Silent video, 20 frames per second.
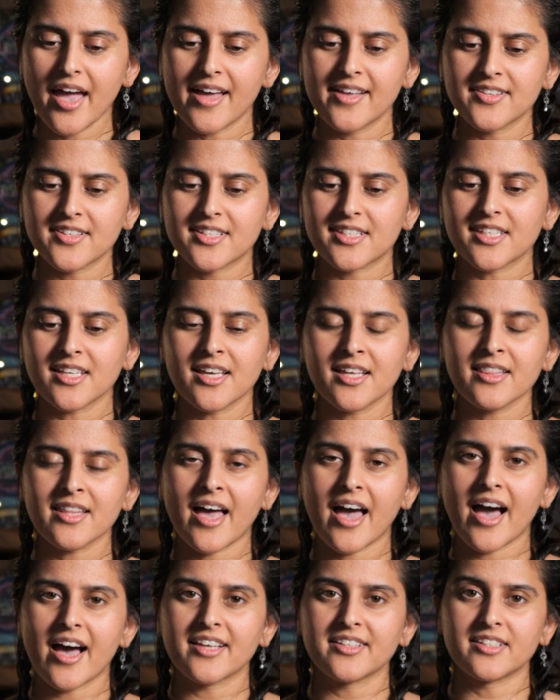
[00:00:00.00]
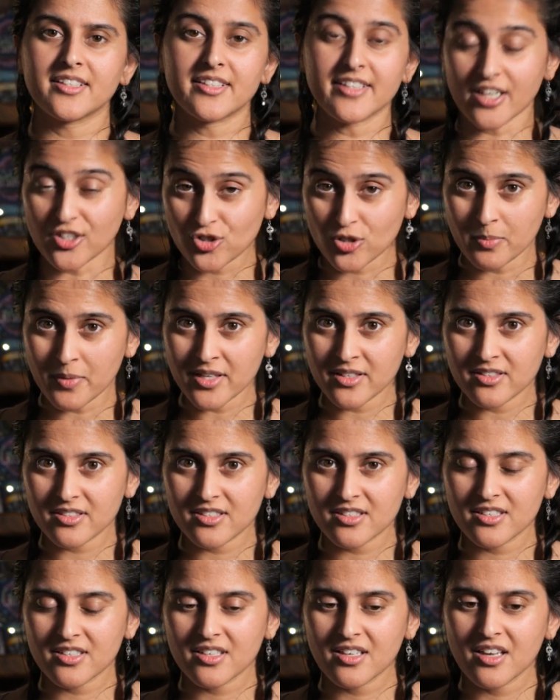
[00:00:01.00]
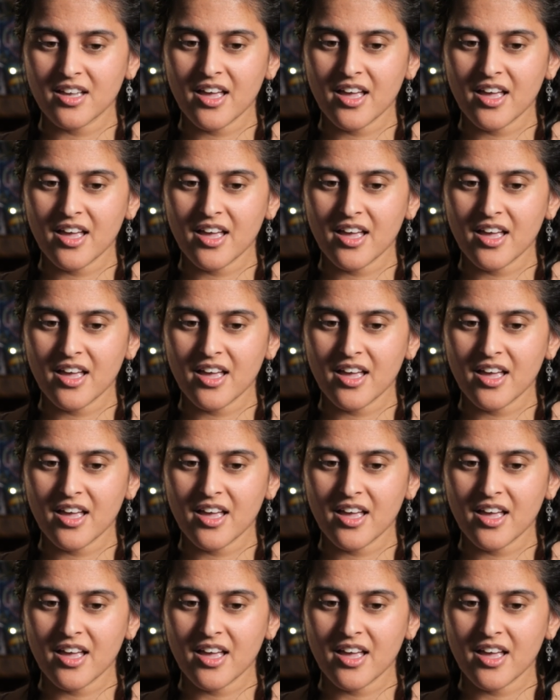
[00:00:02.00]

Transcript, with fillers: and seeing that as a detriment